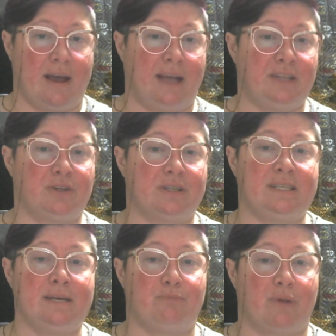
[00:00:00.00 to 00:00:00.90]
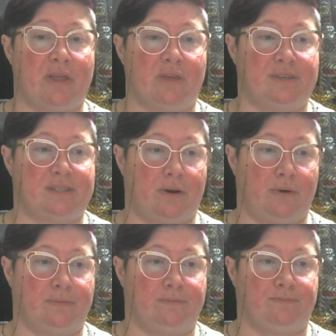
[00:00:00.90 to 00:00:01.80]
And took a deep breath of his
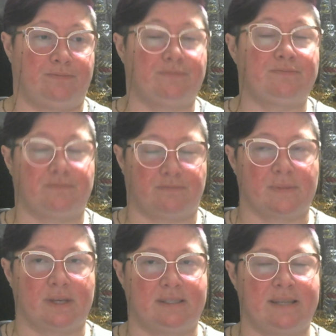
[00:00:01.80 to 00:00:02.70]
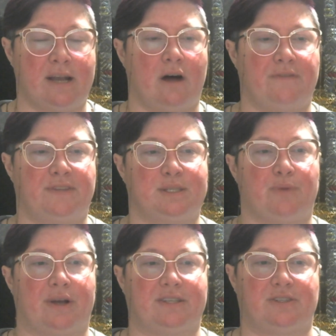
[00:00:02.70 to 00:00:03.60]
own. Take off the
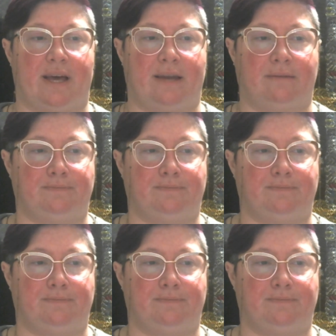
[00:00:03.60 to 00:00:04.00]
suppressor, then.